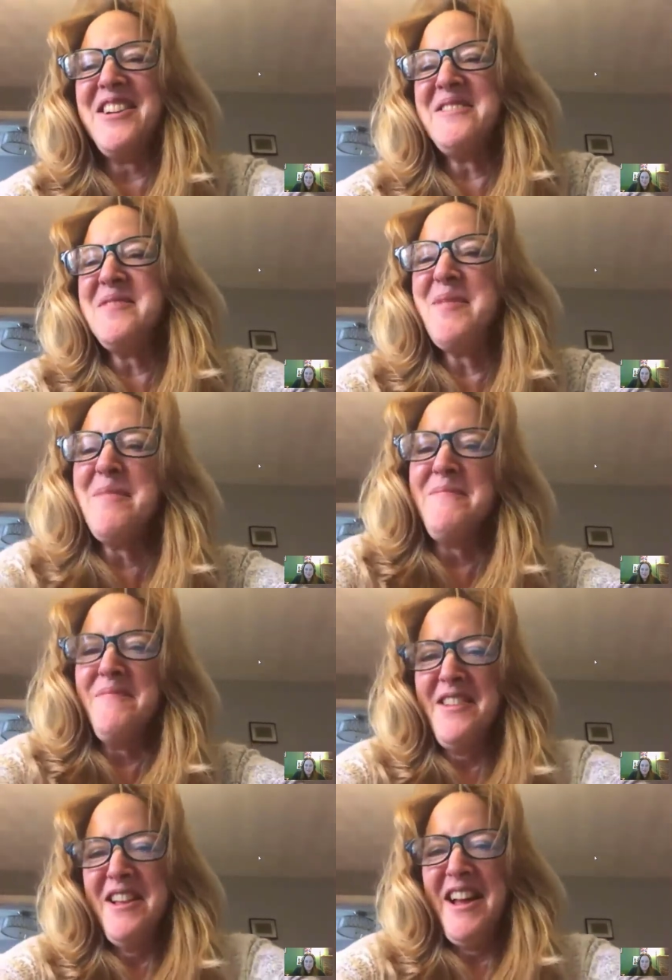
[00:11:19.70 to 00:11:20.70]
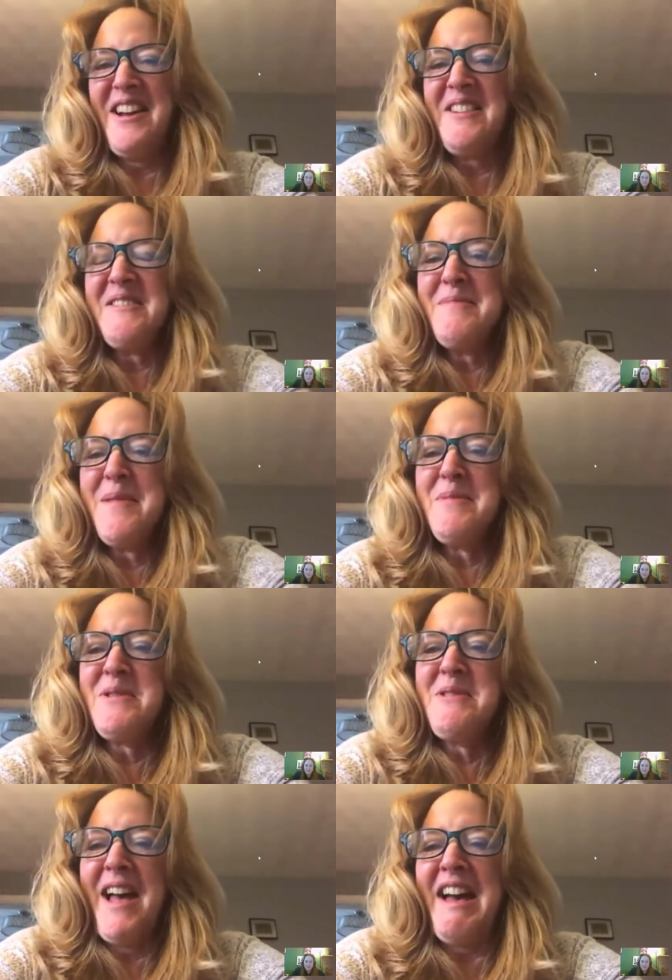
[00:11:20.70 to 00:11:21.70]
I don't remember
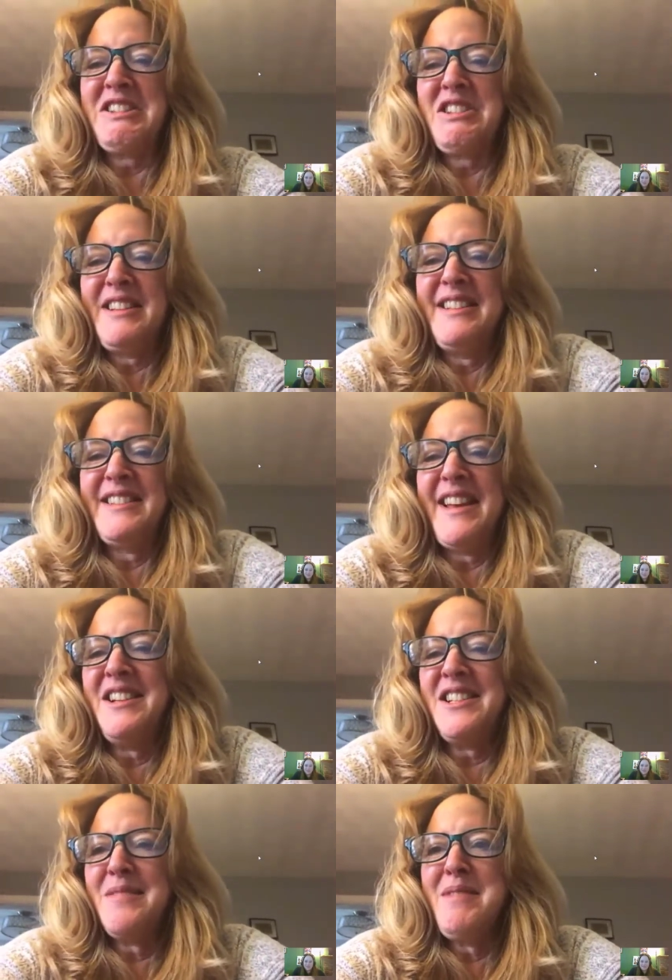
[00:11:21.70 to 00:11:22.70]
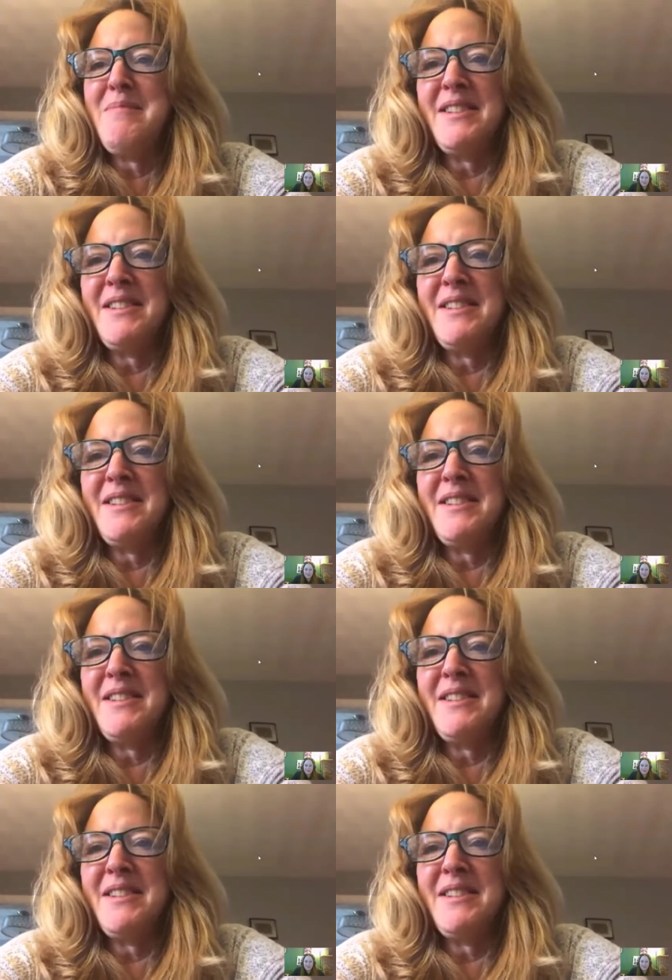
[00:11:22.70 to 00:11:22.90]
who actually said it to me,